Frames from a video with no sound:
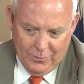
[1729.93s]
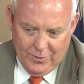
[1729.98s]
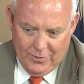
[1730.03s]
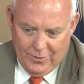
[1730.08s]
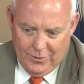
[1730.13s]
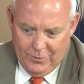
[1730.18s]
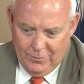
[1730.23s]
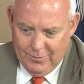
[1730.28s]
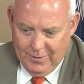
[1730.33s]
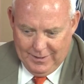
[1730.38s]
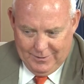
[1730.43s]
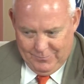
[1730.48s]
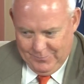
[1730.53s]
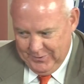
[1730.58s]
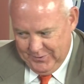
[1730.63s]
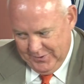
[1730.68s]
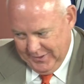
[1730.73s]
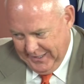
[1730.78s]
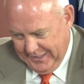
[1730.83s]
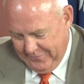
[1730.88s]
with you like
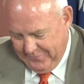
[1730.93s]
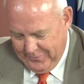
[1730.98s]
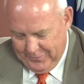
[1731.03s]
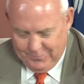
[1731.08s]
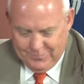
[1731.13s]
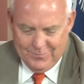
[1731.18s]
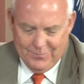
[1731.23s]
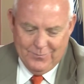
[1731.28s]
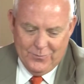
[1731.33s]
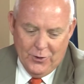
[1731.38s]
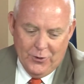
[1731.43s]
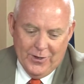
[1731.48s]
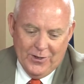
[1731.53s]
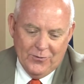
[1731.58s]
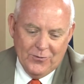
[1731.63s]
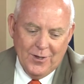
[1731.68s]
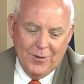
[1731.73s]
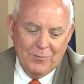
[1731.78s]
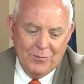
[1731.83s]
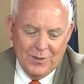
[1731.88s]
we said for 30
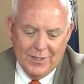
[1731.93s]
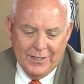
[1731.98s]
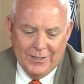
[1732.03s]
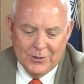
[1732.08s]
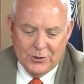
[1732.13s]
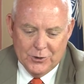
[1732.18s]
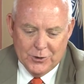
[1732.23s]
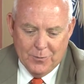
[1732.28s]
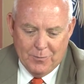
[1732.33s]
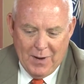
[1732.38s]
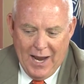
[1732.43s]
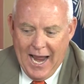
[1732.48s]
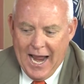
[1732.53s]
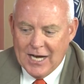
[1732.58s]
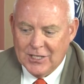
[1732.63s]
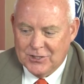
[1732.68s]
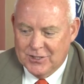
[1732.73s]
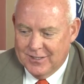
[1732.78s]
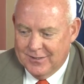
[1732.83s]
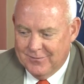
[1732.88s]
something years your mm-hmm.
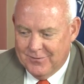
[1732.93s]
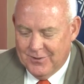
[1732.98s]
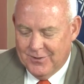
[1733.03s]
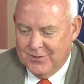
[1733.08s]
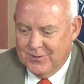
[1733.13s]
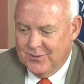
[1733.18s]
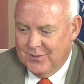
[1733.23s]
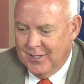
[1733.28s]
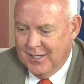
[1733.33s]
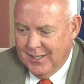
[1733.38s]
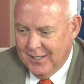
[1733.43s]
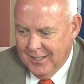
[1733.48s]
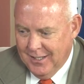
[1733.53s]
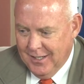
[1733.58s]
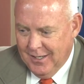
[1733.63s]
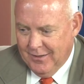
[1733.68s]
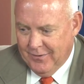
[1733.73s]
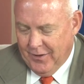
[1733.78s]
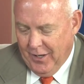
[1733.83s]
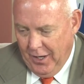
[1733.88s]
passion for this
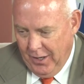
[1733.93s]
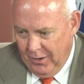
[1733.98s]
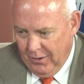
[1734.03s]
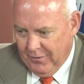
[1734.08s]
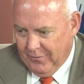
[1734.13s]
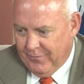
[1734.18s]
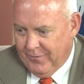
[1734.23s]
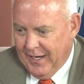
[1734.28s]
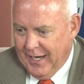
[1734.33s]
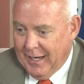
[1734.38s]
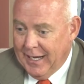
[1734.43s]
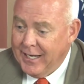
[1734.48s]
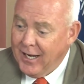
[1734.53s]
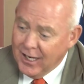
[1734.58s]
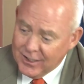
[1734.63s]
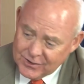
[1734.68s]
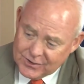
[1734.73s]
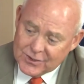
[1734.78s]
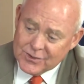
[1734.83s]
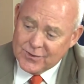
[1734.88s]
the Hall of Fame, and
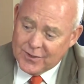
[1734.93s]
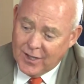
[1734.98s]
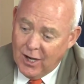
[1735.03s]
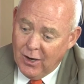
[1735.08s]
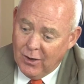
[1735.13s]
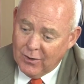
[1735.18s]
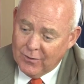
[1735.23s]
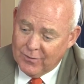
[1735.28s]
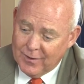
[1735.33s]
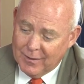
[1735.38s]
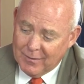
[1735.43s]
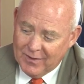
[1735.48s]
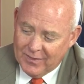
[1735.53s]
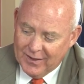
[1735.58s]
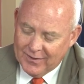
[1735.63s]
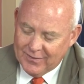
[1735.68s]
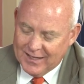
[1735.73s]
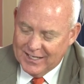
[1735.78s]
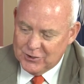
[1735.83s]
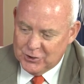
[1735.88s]
not just the Hall of Fame. I
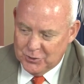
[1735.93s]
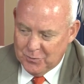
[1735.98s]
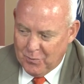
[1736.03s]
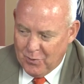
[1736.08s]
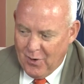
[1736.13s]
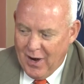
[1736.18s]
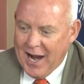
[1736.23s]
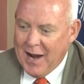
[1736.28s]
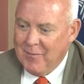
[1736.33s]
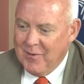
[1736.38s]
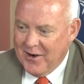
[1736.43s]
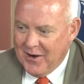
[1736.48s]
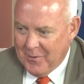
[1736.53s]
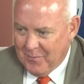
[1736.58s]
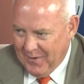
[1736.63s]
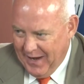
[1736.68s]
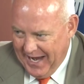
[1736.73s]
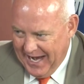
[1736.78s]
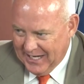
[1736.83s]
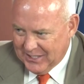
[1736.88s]
think that's your primary
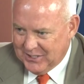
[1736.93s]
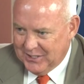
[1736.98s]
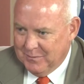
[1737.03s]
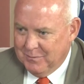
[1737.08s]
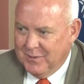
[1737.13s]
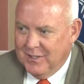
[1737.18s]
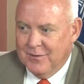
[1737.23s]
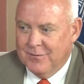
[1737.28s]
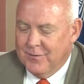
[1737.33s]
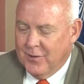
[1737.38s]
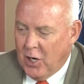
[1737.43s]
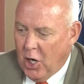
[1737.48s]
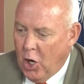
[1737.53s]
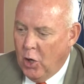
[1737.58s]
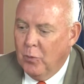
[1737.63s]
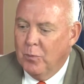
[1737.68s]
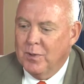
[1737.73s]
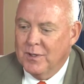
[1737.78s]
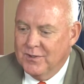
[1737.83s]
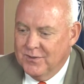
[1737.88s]
passion, but for
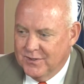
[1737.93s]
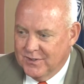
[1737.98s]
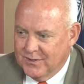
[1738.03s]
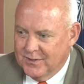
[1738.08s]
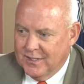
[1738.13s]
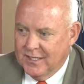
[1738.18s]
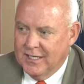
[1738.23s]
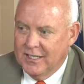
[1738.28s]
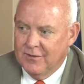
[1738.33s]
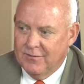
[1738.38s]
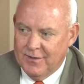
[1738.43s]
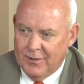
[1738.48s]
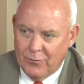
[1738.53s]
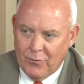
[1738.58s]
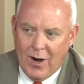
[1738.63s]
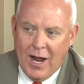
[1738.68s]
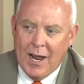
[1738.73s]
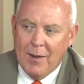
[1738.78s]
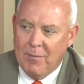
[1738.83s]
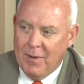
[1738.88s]
Hopelands itself and
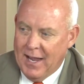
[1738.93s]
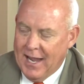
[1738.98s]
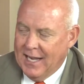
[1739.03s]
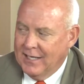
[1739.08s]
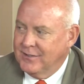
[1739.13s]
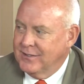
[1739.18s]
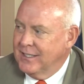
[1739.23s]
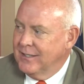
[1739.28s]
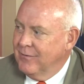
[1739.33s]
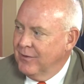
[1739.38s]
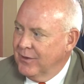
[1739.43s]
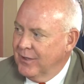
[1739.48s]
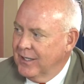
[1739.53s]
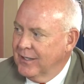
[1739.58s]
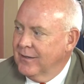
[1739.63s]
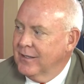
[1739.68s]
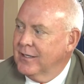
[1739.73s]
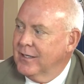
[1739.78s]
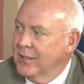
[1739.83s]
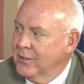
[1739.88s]
Rye Patch and
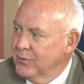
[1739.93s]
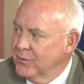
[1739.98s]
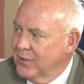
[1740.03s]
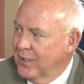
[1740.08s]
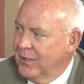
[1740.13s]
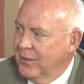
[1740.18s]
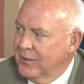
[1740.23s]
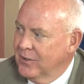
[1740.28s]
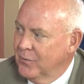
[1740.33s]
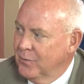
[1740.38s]
everything that goes on,